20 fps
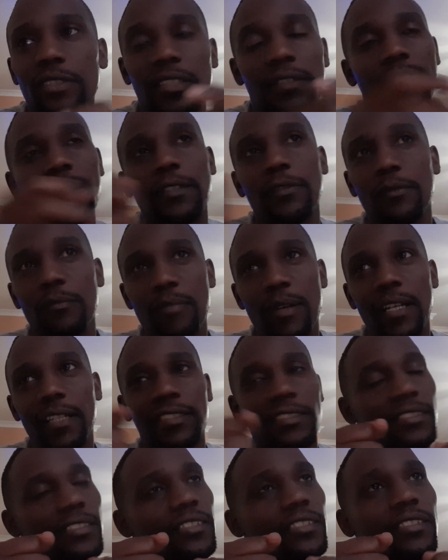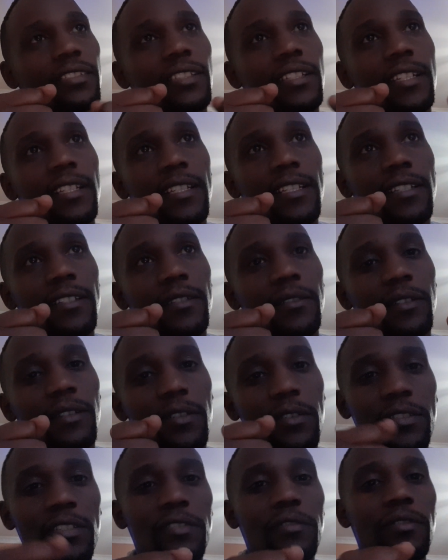She never looked back. She just
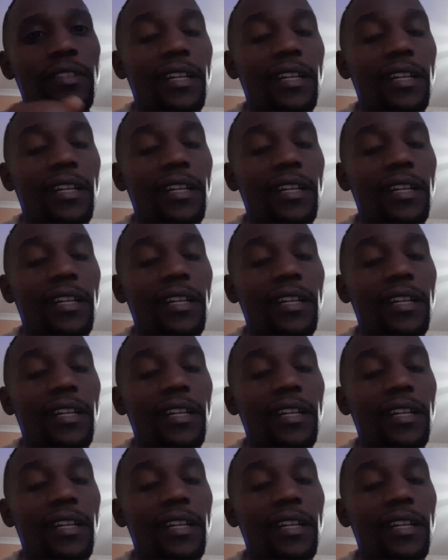got into